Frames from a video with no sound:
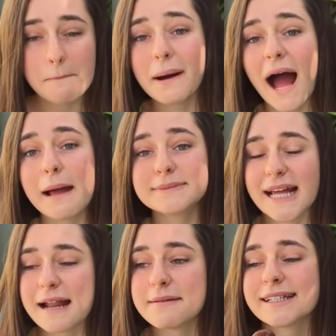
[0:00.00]
but I'm
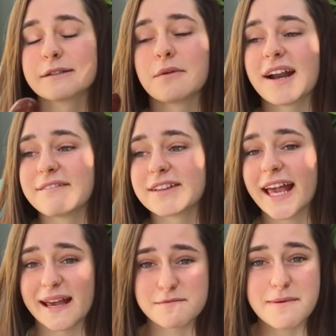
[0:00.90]
sad because I won't have the
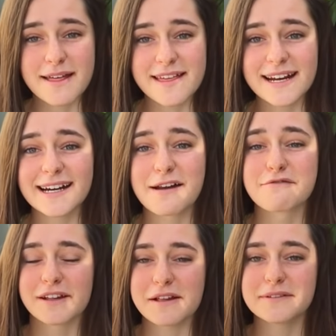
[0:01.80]
camera by then and I
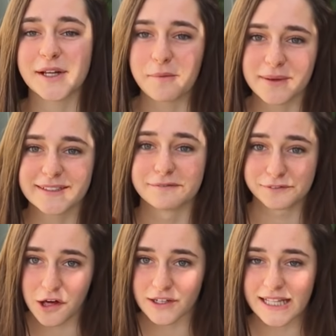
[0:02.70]
really was hoping to
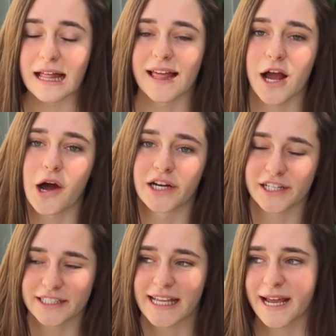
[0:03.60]
vlog that like on a
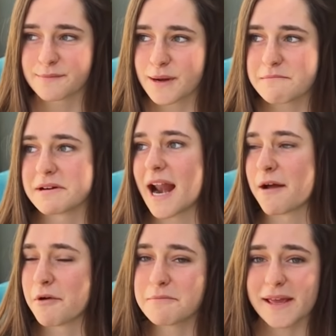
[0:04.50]
good camera, but
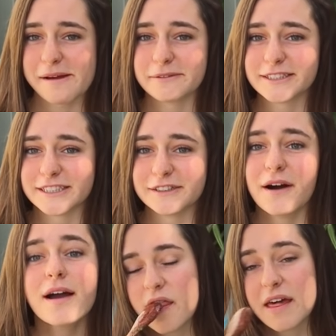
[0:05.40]
I won't be able to.
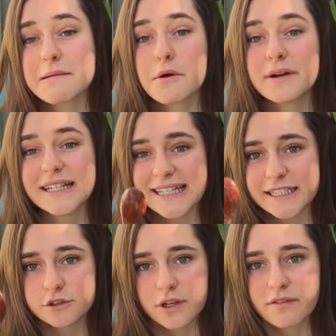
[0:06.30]
And then I'm going to
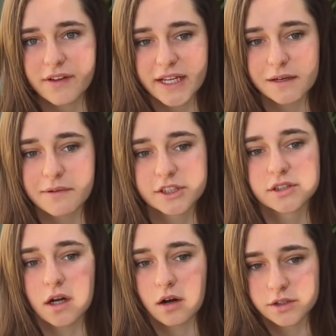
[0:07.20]
Eat Drink Vegan, which
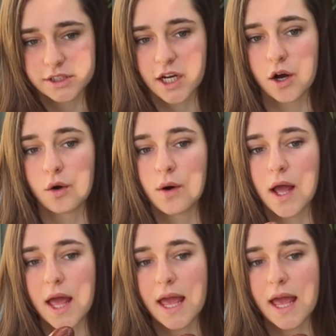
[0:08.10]
is also